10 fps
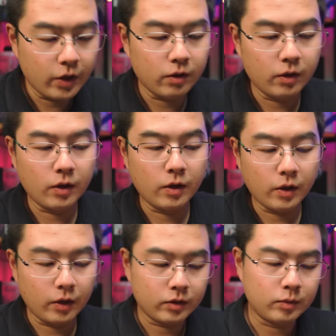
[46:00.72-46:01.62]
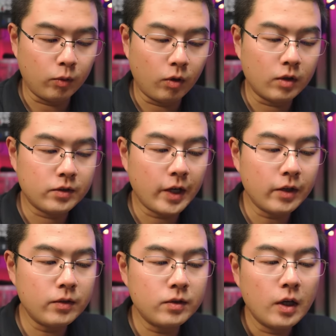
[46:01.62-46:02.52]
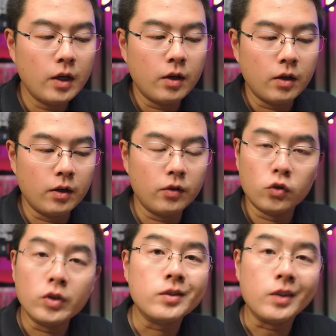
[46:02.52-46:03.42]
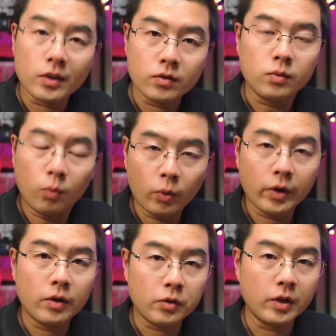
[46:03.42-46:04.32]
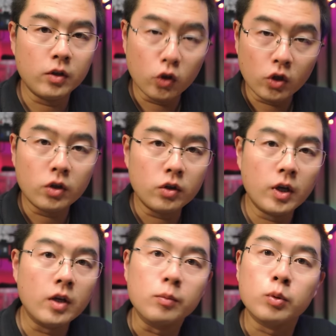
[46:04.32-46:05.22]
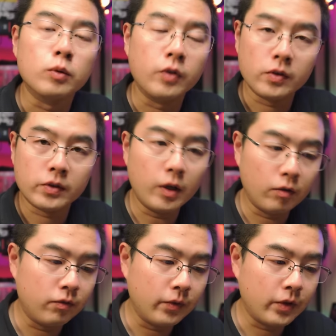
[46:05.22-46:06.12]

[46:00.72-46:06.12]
In the Explorer settings, this is where you can learn and improve yourself.